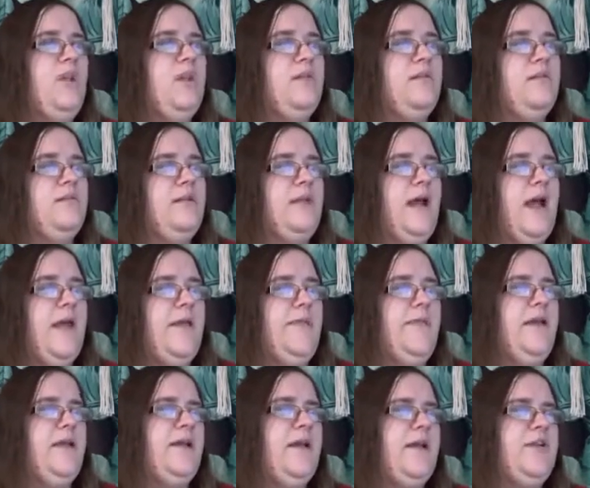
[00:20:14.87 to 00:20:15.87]
See, I
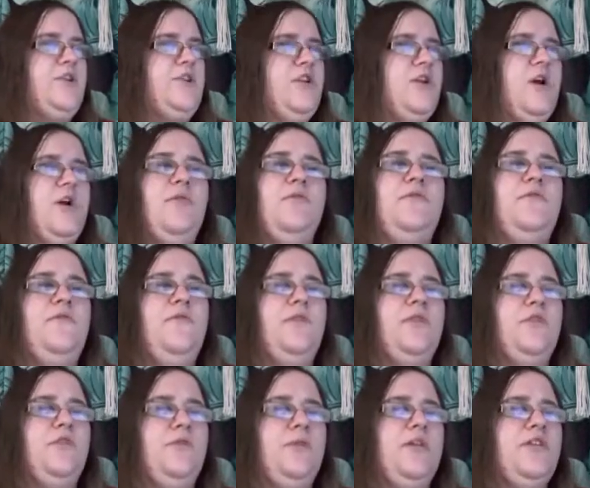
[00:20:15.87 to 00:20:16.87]
think I should go
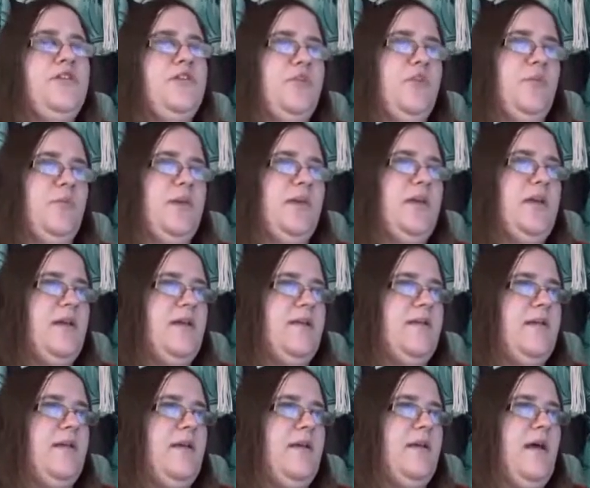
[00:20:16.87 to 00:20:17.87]
full original
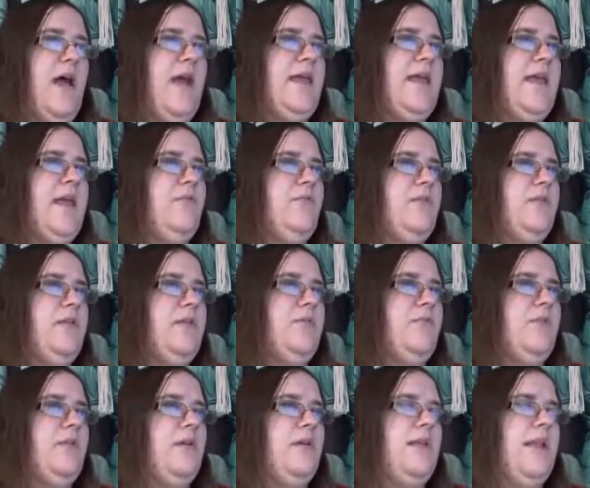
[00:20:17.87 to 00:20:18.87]
because I can't really,
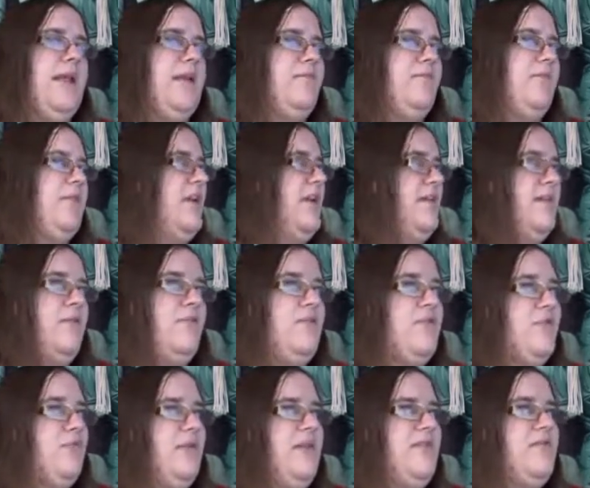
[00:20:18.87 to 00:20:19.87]
because it
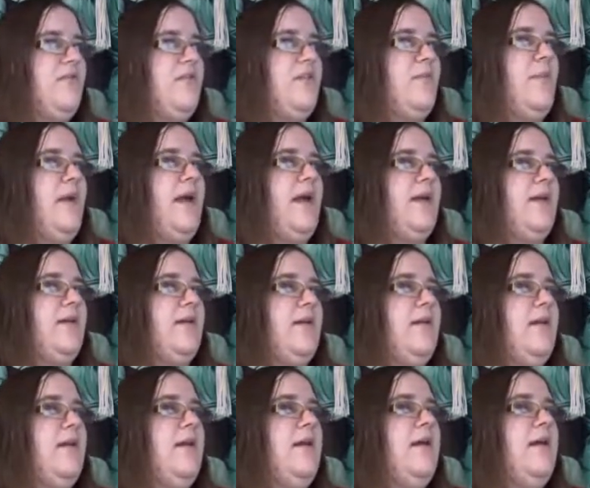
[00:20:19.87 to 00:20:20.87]
was a resource pack
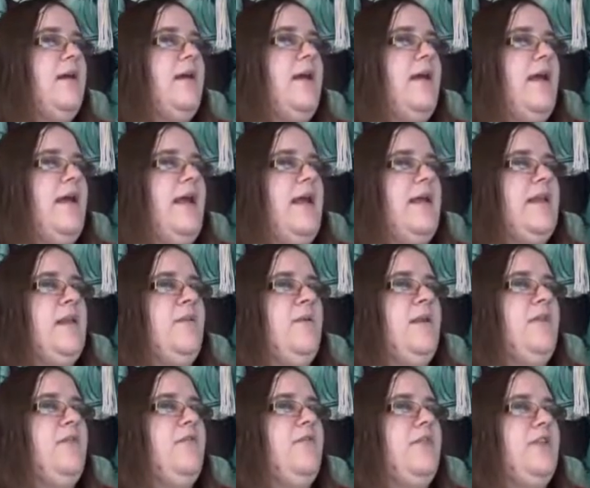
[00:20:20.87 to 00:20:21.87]
and it
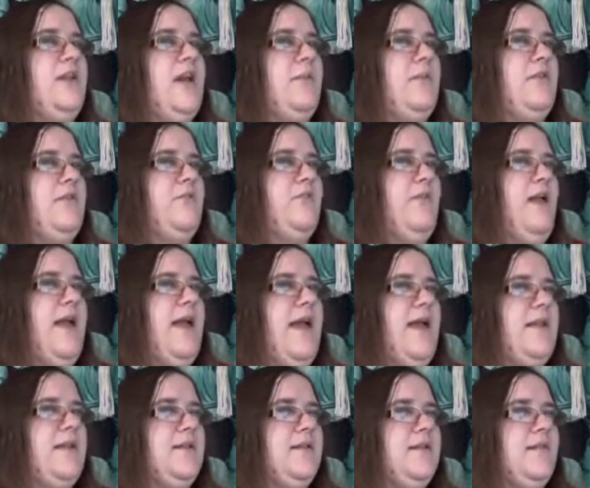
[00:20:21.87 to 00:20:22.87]
made all the diamonds
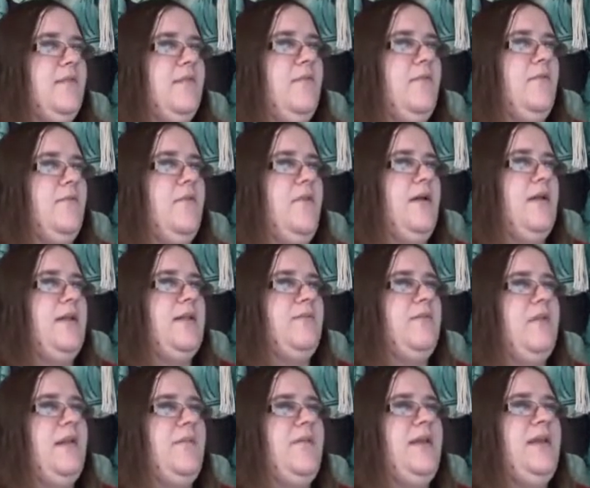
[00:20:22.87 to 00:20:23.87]
red. But
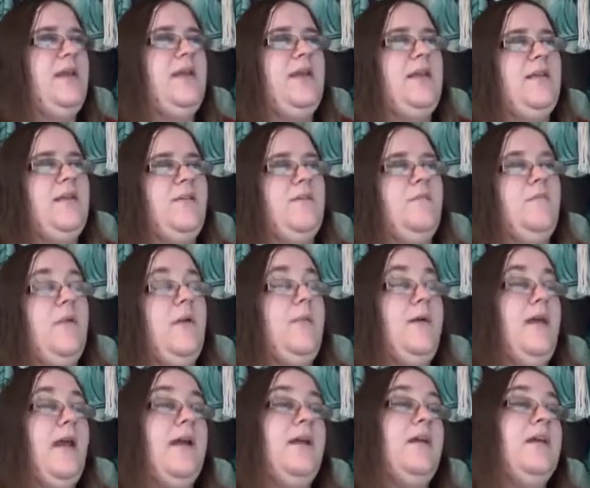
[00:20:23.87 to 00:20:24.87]
maybe
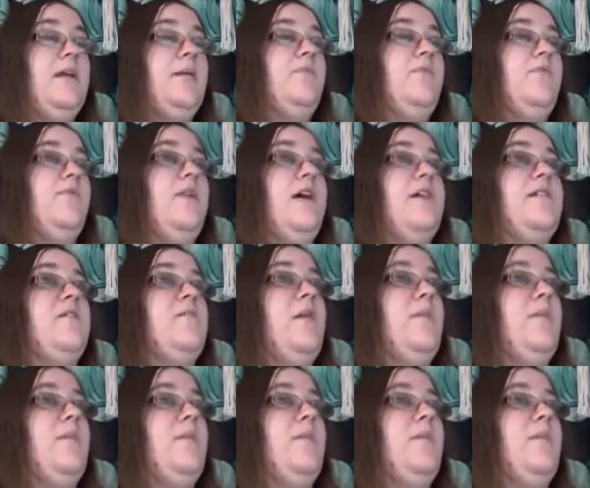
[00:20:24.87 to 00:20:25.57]
I could improvise.